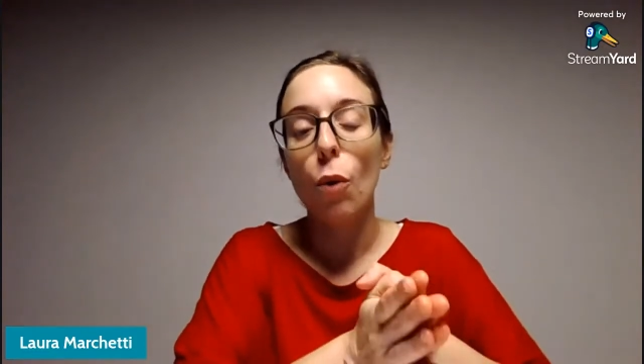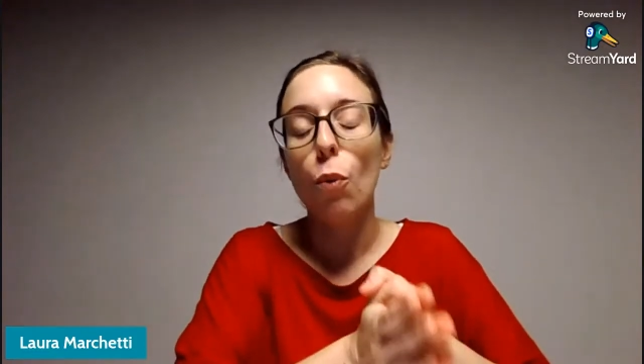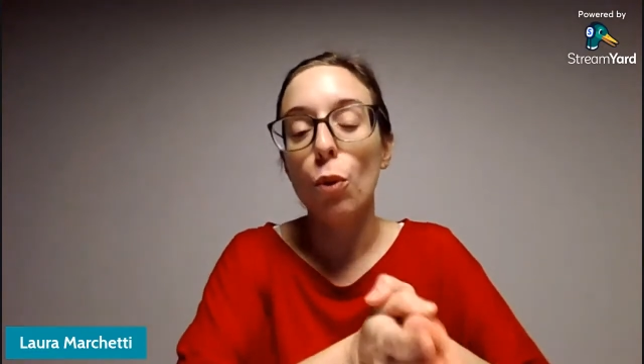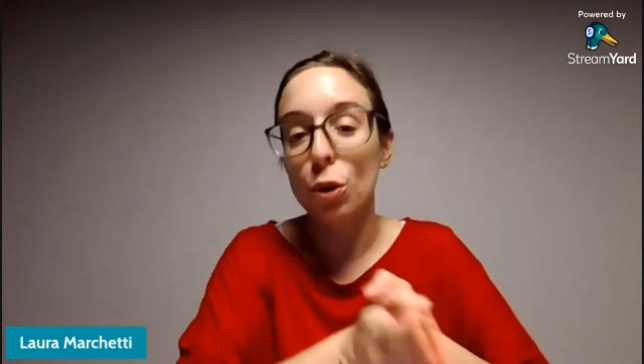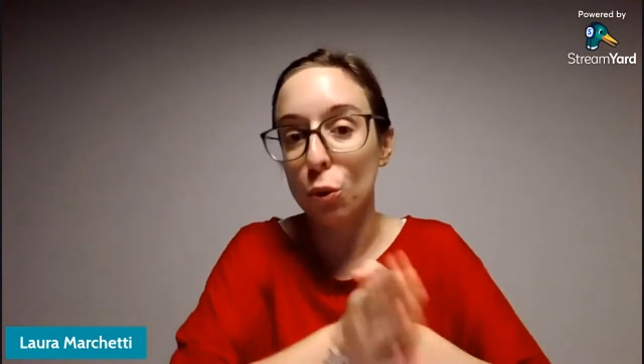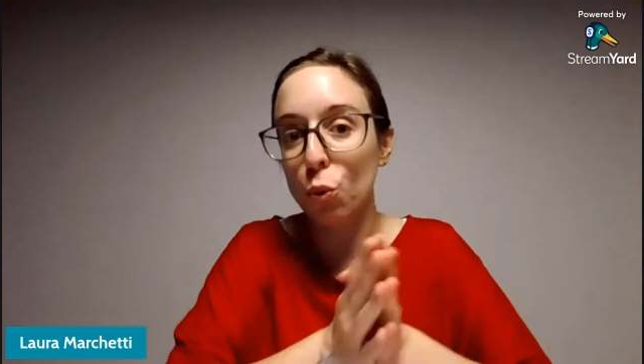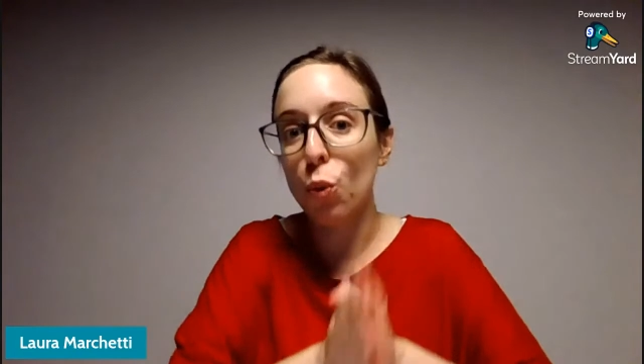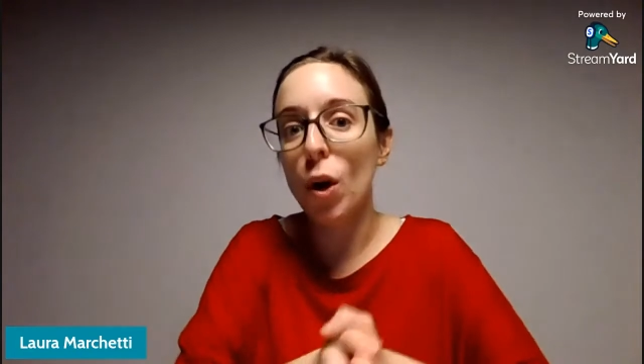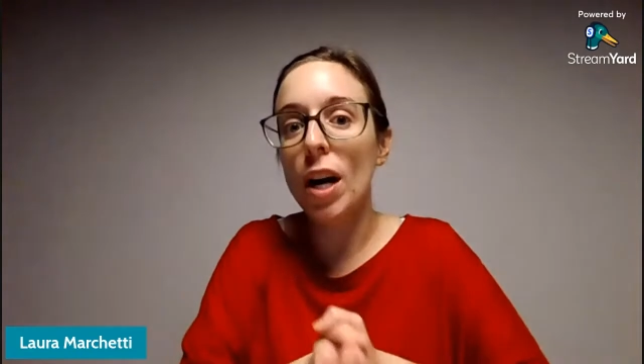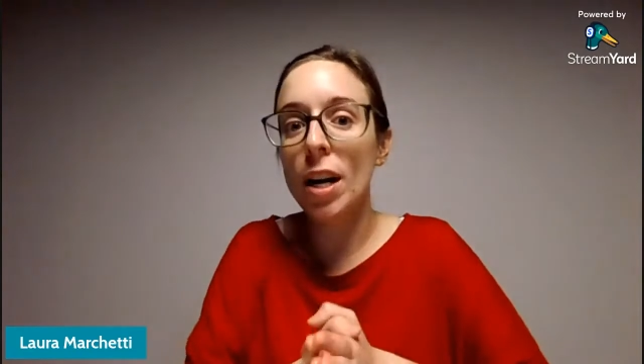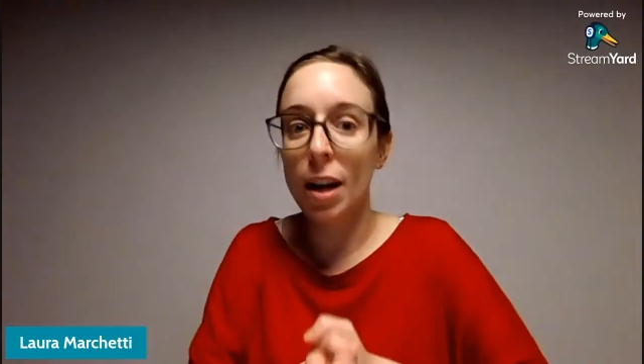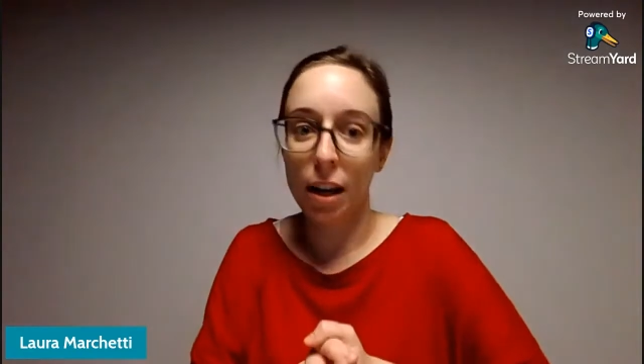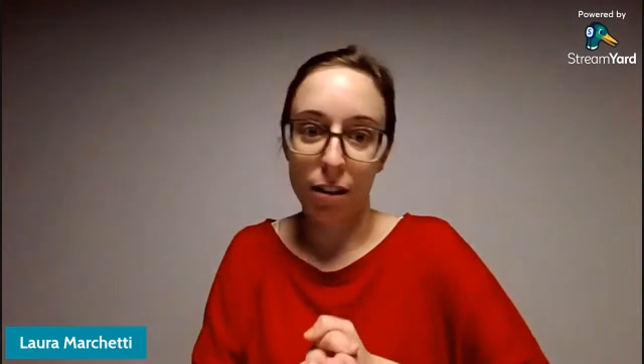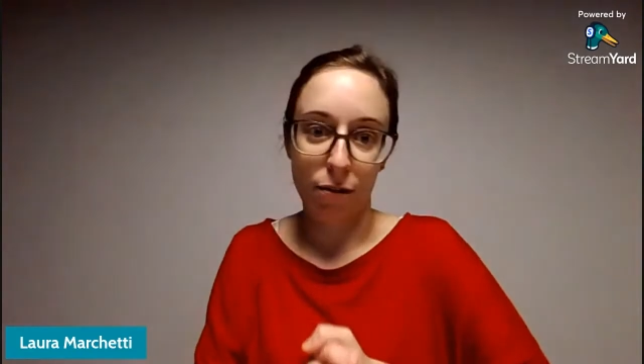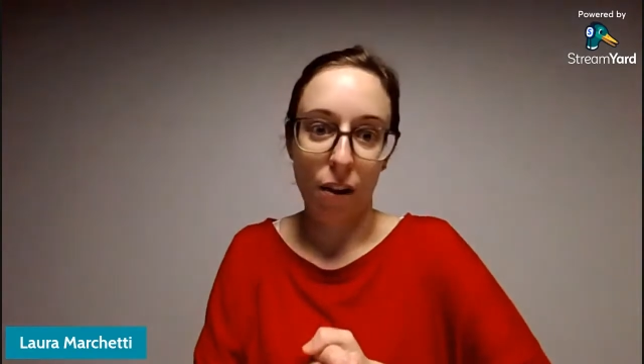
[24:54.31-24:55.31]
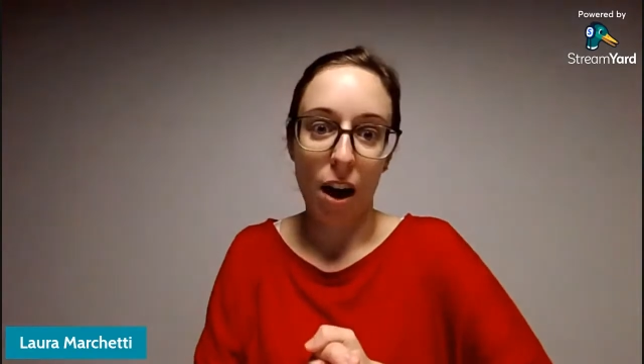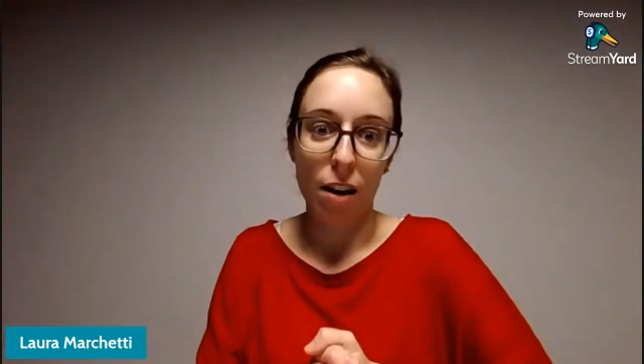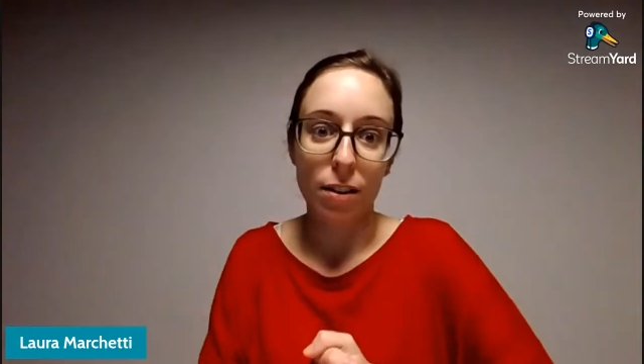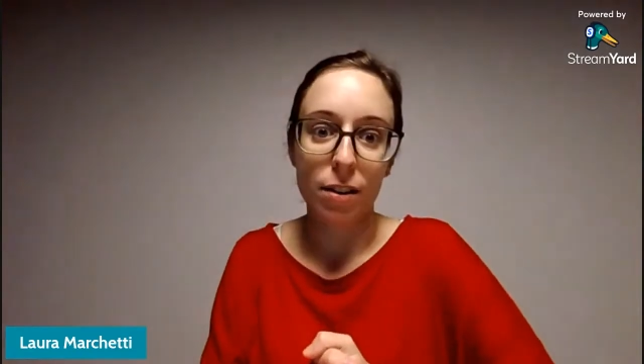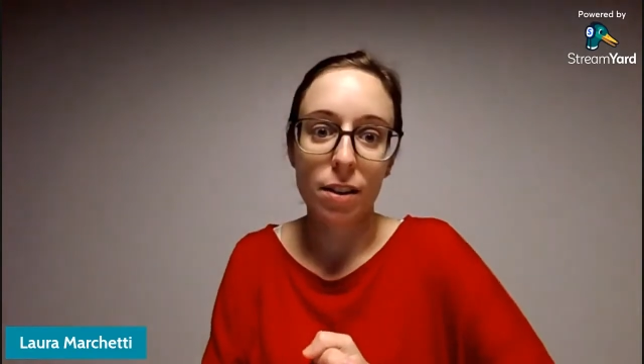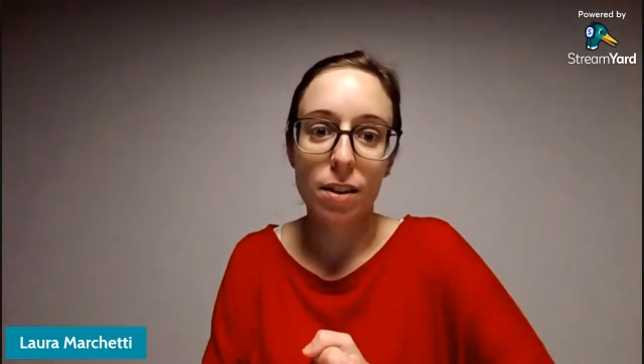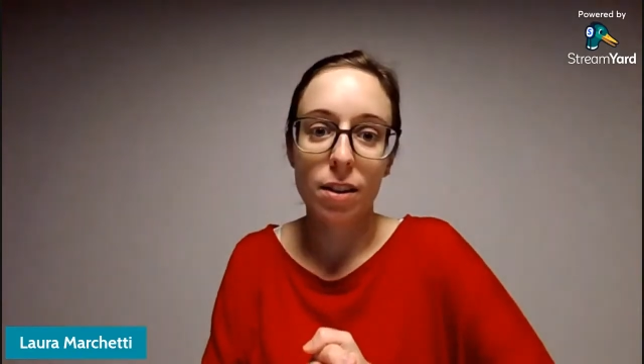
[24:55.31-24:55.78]
was way
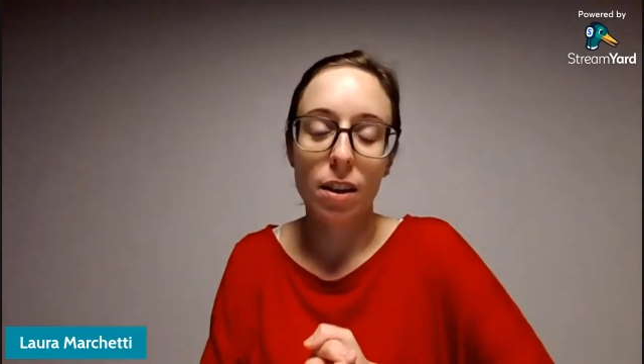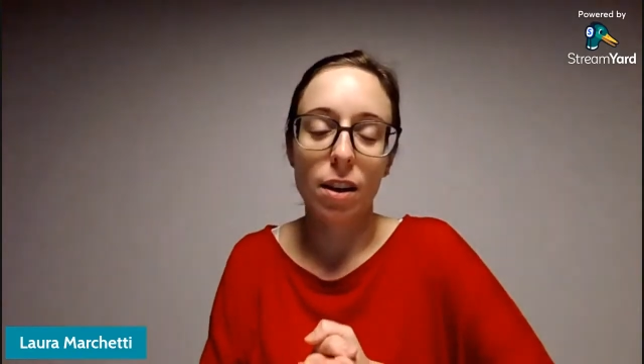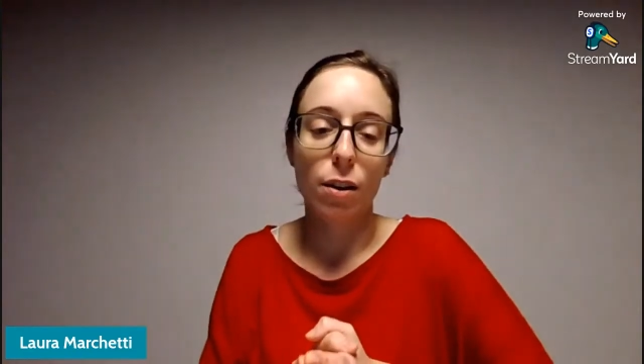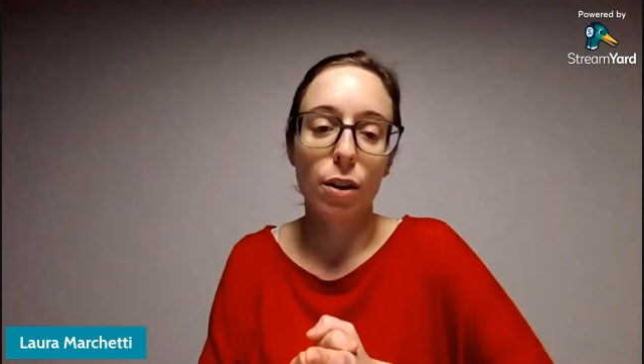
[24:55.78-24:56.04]
advanced